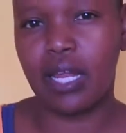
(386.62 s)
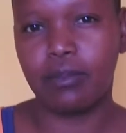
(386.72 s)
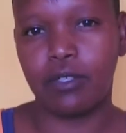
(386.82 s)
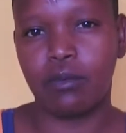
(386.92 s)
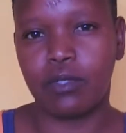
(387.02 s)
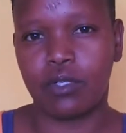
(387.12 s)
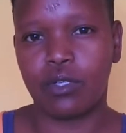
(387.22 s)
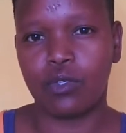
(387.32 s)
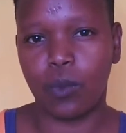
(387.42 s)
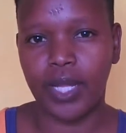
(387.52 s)
that
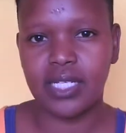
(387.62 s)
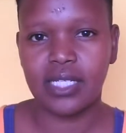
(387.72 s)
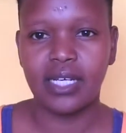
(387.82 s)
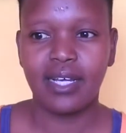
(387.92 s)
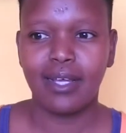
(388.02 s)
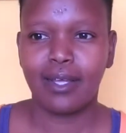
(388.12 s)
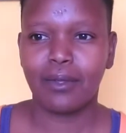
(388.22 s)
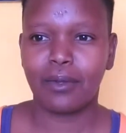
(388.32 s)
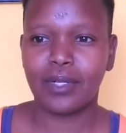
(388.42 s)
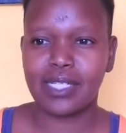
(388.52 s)
absorbs sweat.
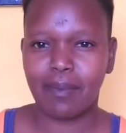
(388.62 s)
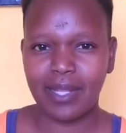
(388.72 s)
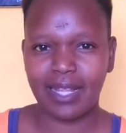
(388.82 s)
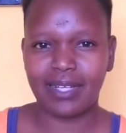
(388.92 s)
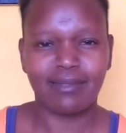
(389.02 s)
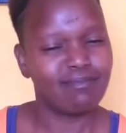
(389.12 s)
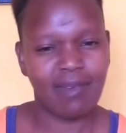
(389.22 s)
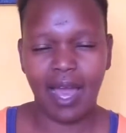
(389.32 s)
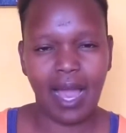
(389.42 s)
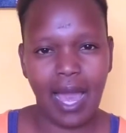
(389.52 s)
You know, it's the one that
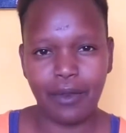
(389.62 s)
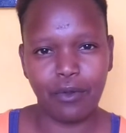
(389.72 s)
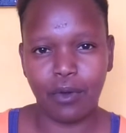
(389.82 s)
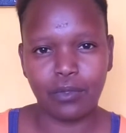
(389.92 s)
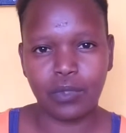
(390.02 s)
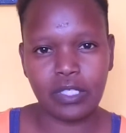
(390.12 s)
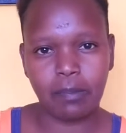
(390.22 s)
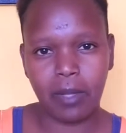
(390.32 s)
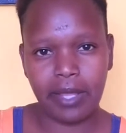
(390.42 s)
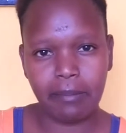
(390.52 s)
I don't know how to
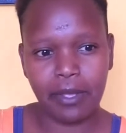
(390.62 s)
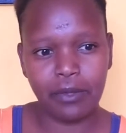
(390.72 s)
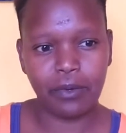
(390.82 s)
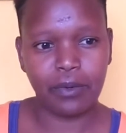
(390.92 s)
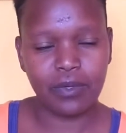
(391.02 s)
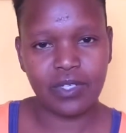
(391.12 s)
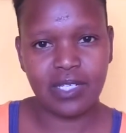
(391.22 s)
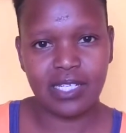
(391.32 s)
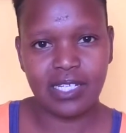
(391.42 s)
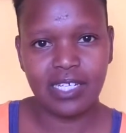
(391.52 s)
explain, but you know,
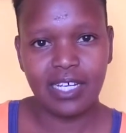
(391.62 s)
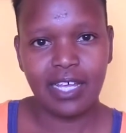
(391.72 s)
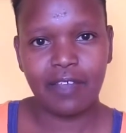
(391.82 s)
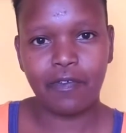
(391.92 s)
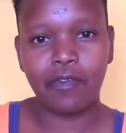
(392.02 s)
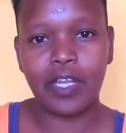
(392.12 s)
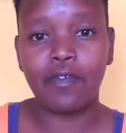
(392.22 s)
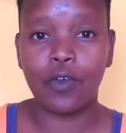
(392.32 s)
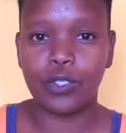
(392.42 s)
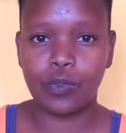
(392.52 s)
just even
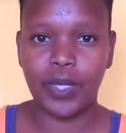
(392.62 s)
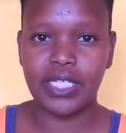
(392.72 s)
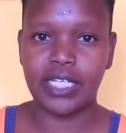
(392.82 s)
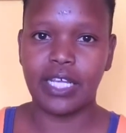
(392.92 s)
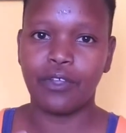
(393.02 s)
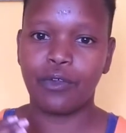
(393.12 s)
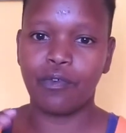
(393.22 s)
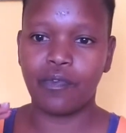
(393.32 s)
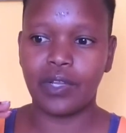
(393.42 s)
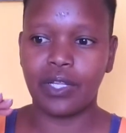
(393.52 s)
if you're sweaty, you
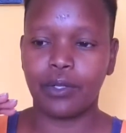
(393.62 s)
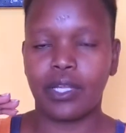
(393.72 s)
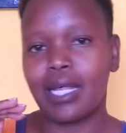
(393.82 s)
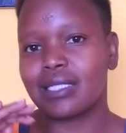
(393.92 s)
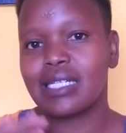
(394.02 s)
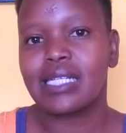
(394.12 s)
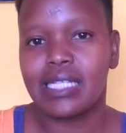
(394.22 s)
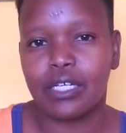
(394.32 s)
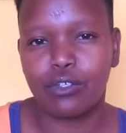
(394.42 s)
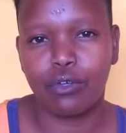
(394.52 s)
don't feel it doesn't
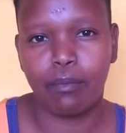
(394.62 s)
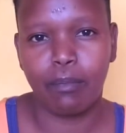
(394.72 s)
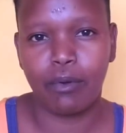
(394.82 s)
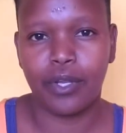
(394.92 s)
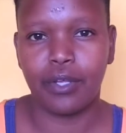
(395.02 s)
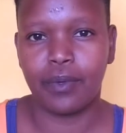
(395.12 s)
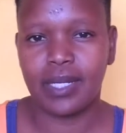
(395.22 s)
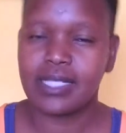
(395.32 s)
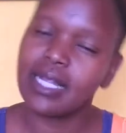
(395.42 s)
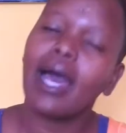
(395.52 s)
stick to your body. You
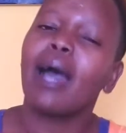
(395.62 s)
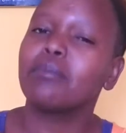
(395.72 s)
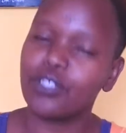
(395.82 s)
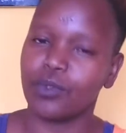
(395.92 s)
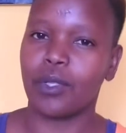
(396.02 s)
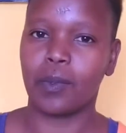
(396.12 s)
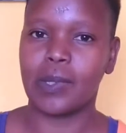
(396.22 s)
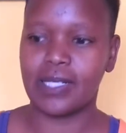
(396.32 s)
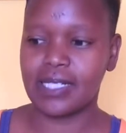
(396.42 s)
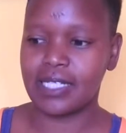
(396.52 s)
understand? I'm sure you
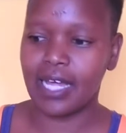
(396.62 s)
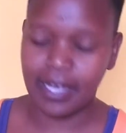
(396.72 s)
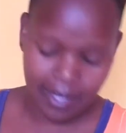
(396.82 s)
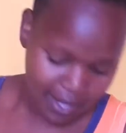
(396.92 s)
understand.